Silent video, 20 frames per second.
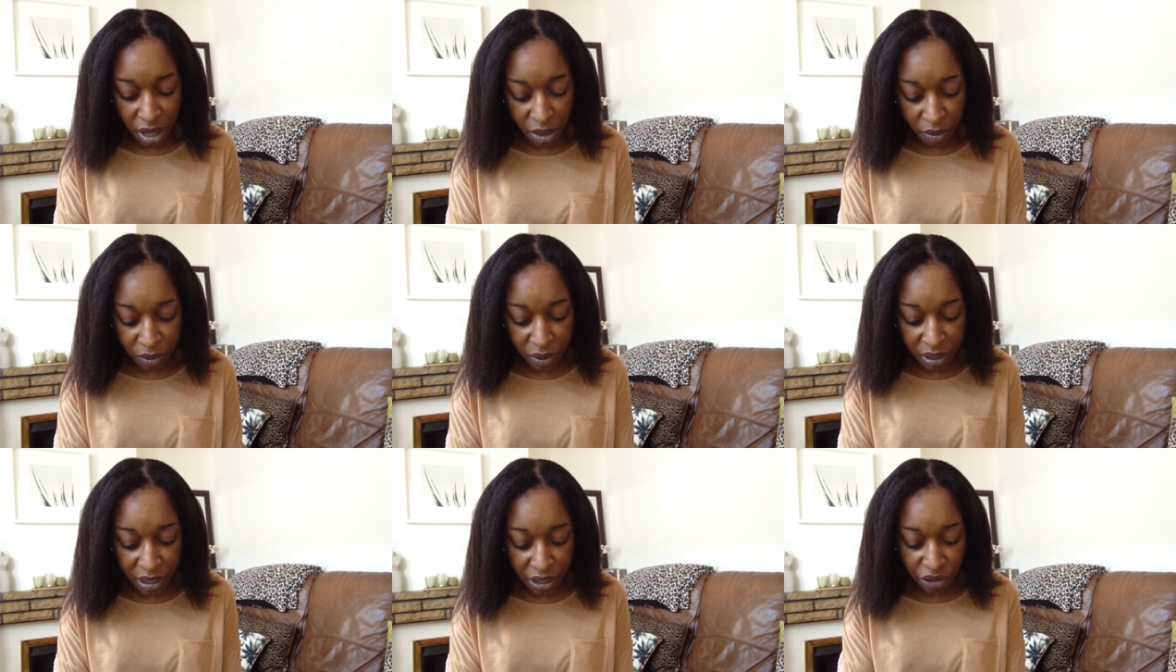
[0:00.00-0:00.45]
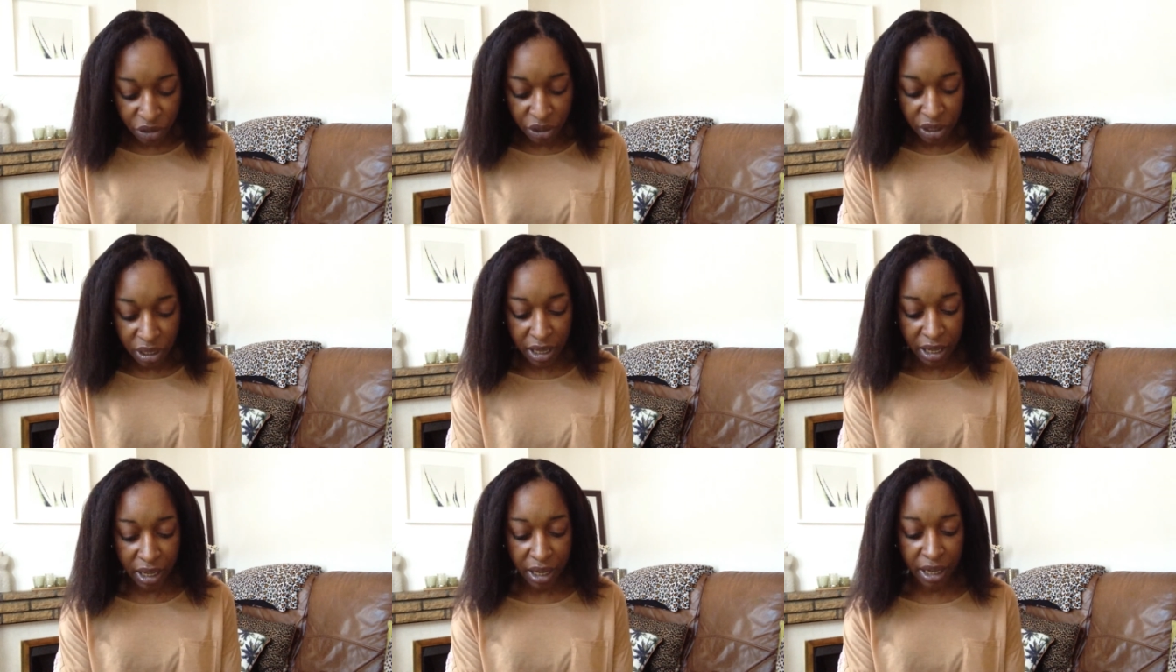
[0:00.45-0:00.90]
will
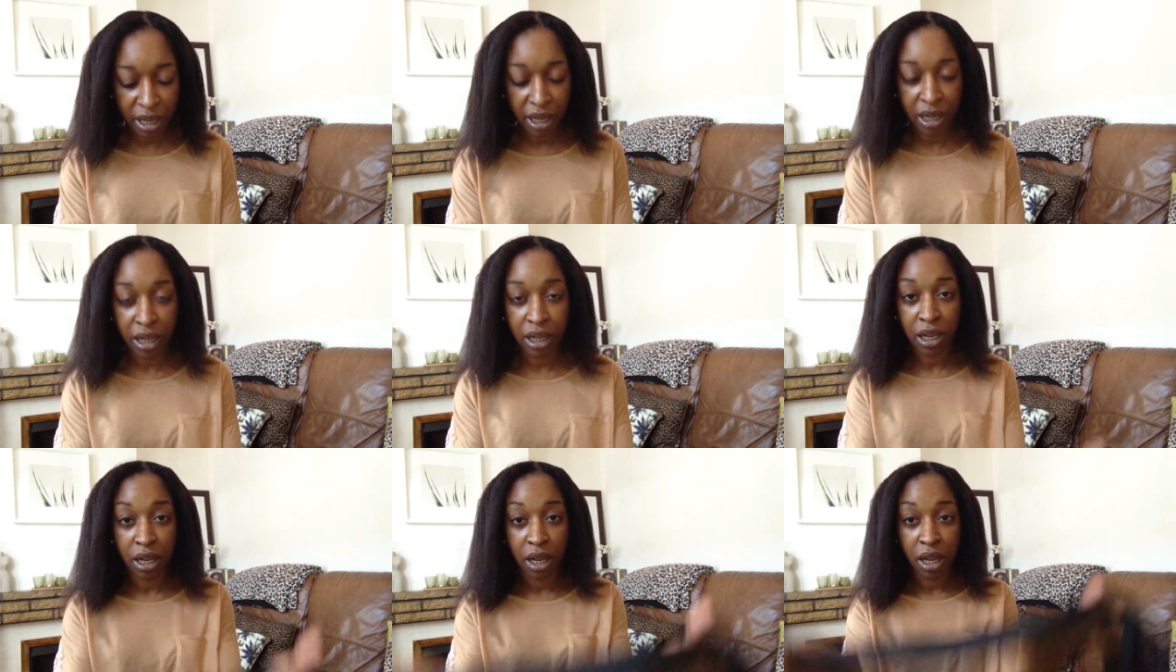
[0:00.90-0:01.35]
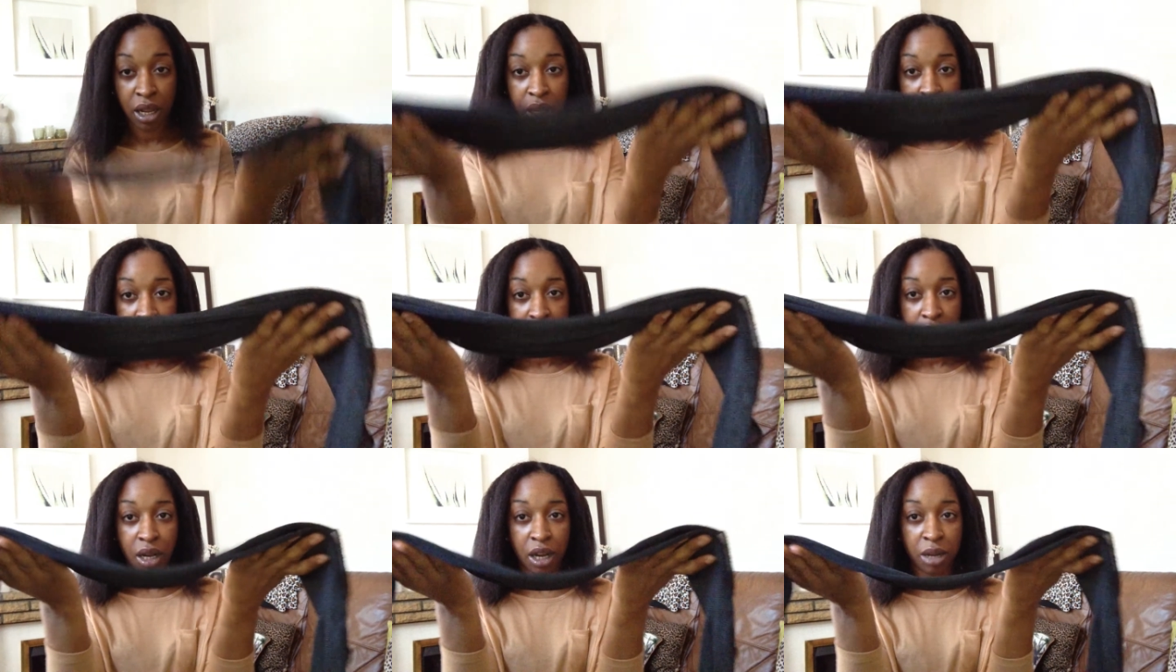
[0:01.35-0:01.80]
literally
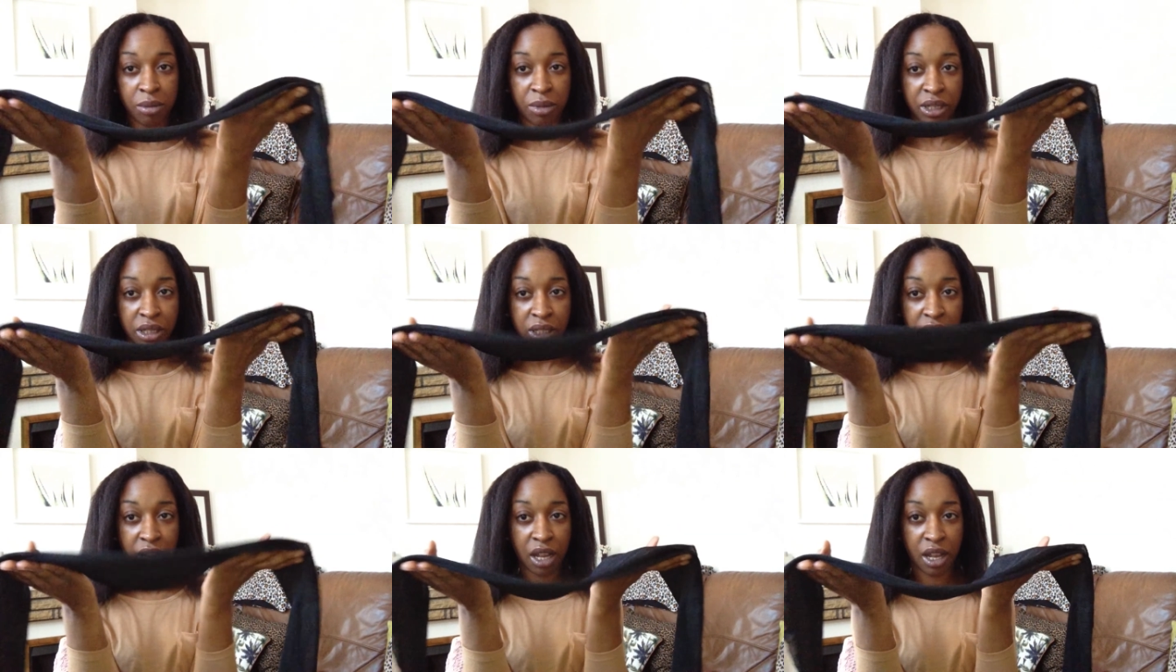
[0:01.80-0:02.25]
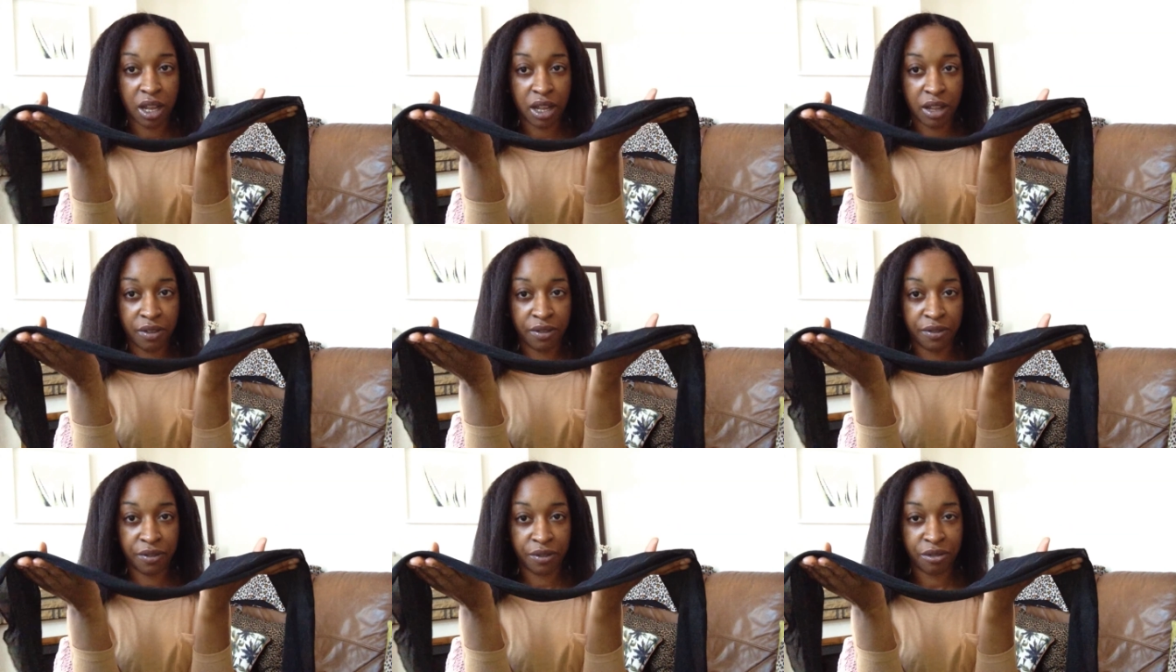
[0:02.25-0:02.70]
tie my
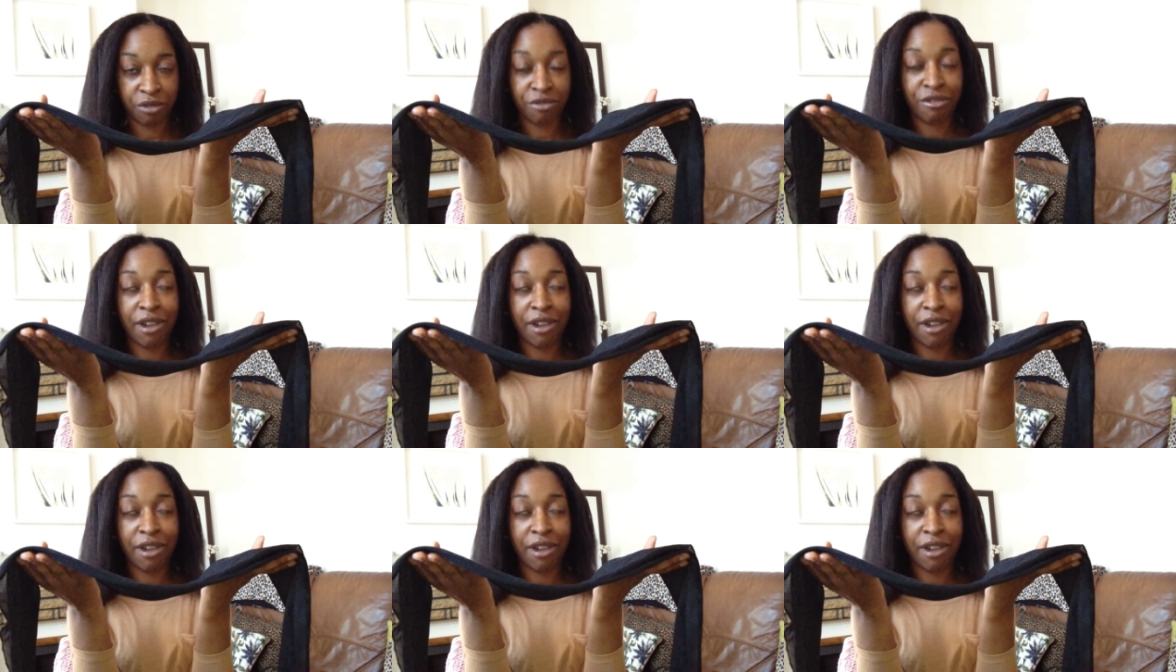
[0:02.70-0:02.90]
scarf,